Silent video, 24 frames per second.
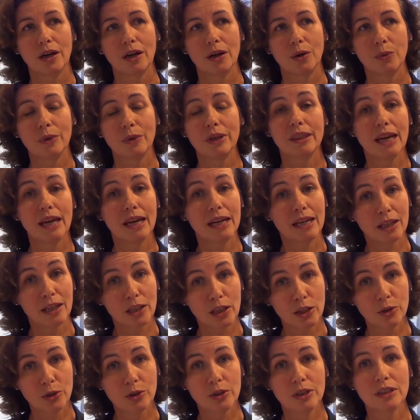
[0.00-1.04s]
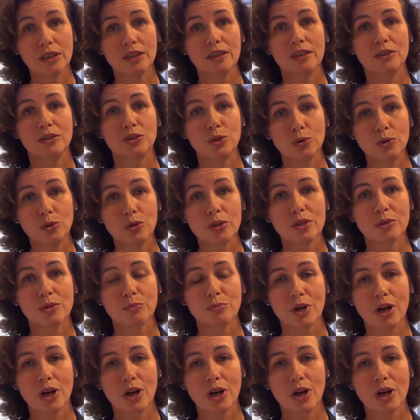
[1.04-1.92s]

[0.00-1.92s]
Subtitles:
We then included tools and